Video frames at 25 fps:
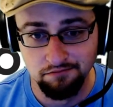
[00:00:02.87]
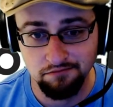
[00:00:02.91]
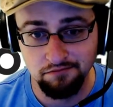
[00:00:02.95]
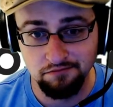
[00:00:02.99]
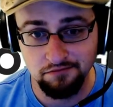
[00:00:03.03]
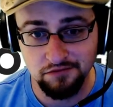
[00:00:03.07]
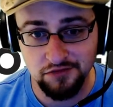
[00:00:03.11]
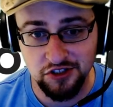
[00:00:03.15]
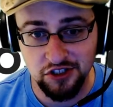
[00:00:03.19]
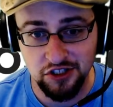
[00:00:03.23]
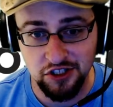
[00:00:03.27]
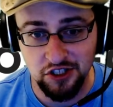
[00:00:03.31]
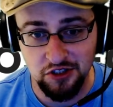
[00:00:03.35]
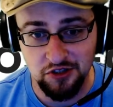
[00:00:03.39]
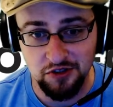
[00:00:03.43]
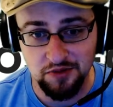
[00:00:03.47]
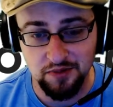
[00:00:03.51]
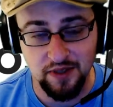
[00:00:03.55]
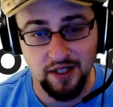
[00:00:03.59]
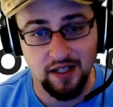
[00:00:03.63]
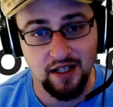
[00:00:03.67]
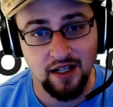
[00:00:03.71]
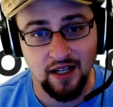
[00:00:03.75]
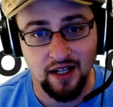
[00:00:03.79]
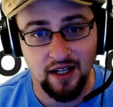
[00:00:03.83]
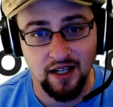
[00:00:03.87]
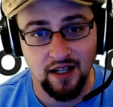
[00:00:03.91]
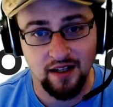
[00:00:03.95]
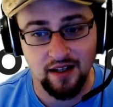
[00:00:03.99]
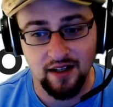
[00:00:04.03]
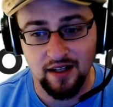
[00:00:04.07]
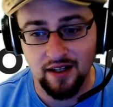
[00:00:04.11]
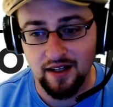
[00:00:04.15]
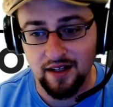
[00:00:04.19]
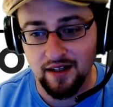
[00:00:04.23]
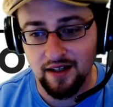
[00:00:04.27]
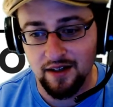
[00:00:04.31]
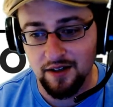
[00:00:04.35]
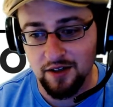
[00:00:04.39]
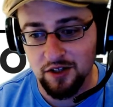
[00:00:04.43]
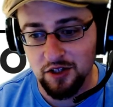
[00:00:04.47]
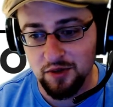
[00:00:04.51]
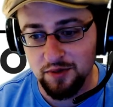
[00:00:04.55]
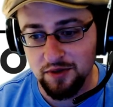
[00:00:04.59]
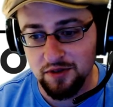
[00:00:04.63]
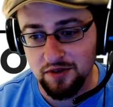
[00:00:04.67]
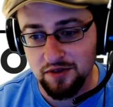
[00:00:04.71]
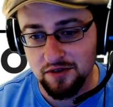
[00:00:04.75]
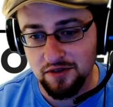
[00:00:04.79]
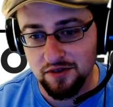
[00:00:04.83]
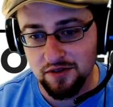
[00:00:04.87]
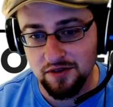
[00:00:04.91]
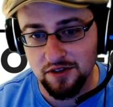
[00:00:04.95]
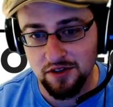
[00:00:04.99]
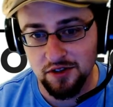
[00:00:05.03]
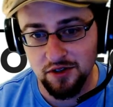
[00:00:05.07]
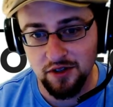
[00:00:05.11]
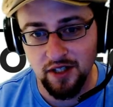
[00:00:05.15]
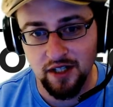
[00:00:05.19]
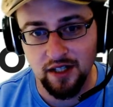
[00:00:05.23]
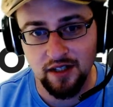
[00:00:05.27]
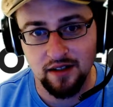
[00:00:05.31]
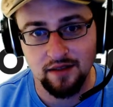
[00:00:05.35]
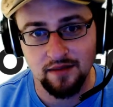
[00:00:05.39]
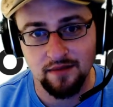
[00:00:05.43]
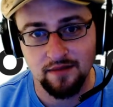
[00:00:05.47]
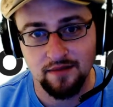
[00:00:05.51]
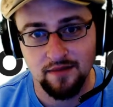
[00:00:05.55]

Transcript: Excuse me. And I, I hope you enjoy it.